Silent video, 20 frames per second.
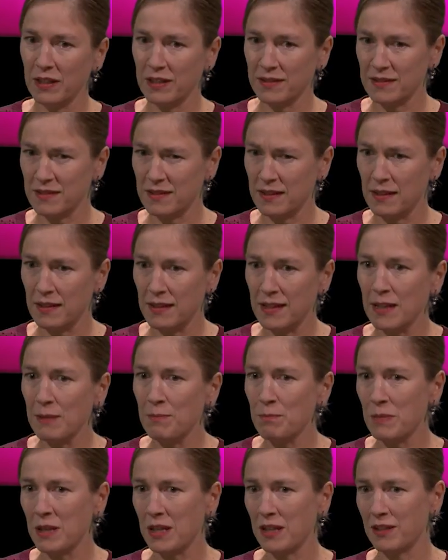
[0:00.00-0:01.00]
is the
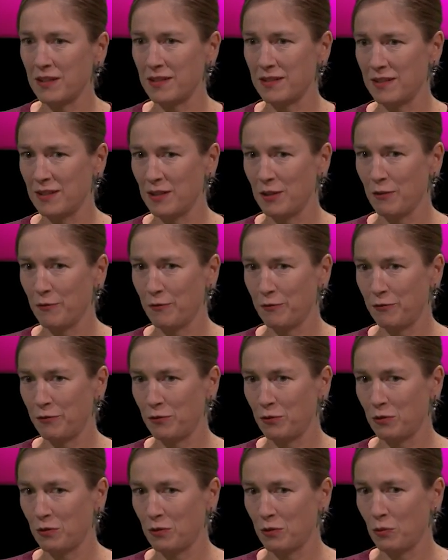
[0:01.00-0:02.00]
limit
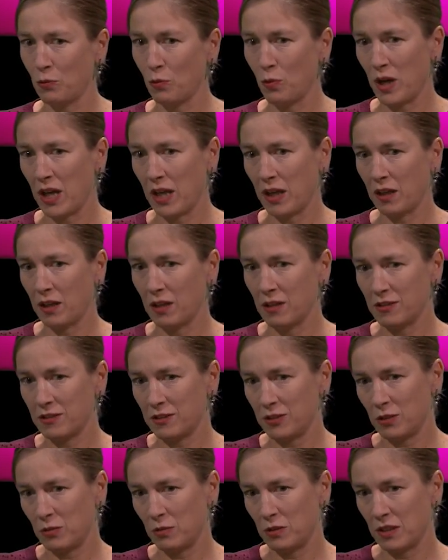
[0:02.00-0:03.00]
for when a
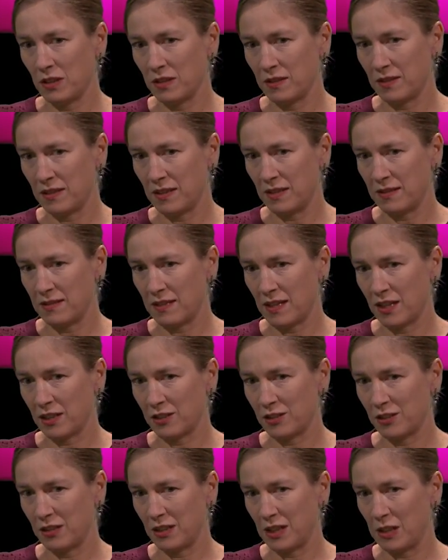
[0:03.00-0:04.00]
student is
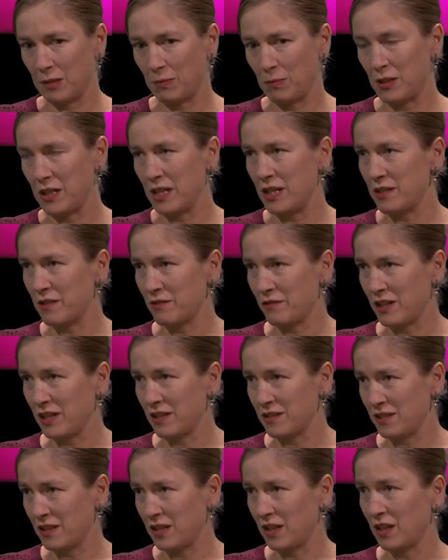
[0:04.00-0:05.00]
actually
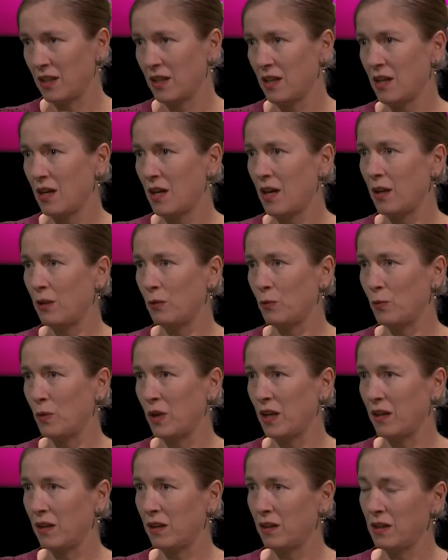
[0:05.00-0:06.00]
plagiarizing and
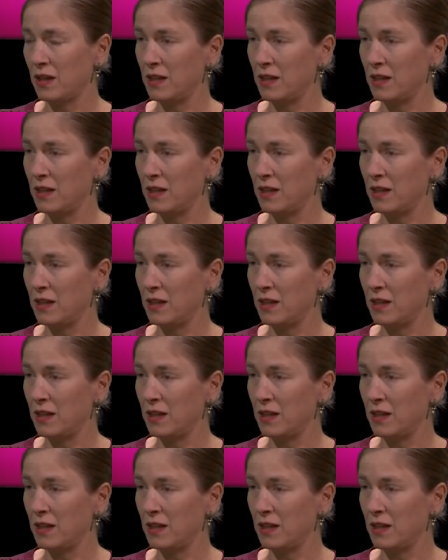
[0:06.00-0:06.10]
when